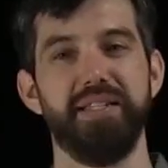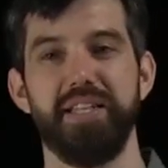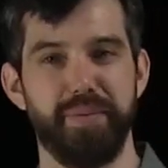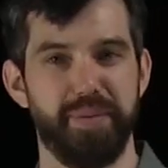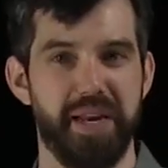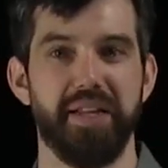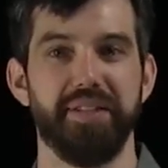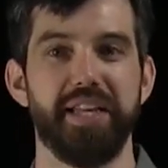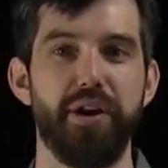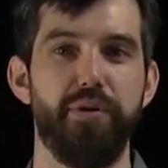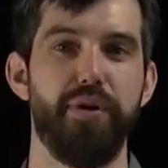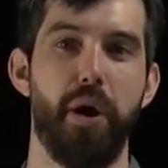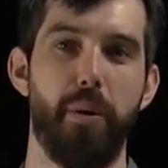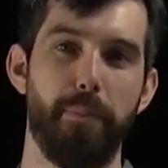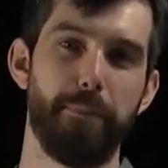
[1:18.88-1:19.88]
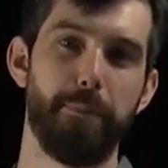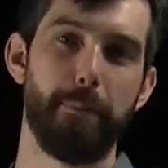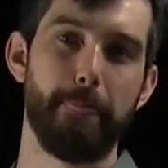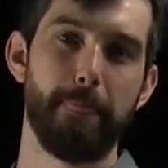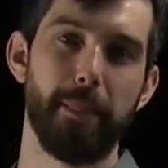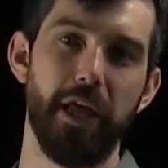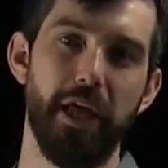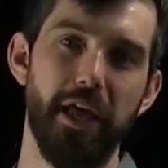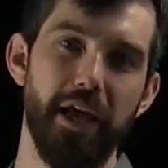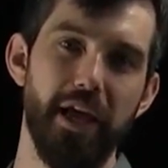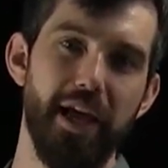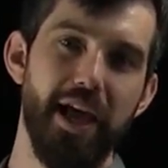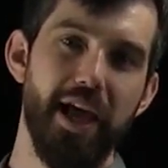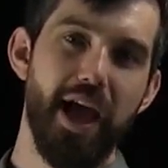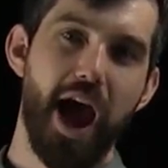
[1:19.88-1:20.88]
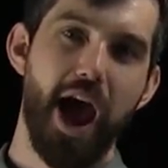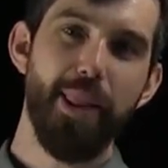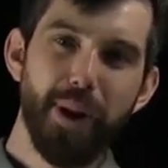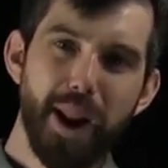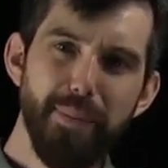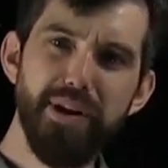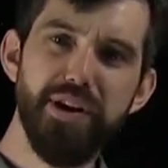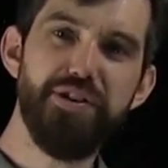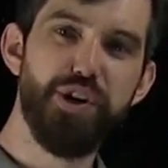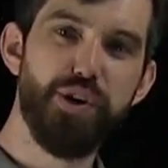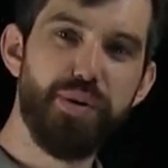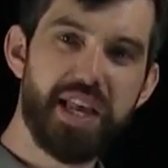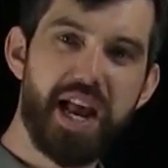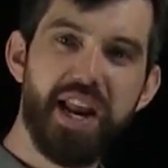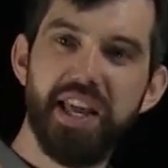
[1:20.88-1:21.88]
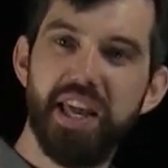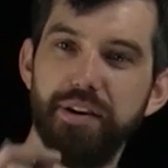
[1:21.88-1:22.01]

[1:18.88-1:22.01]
something else. I don't know. And what I'm going to do is I'm going to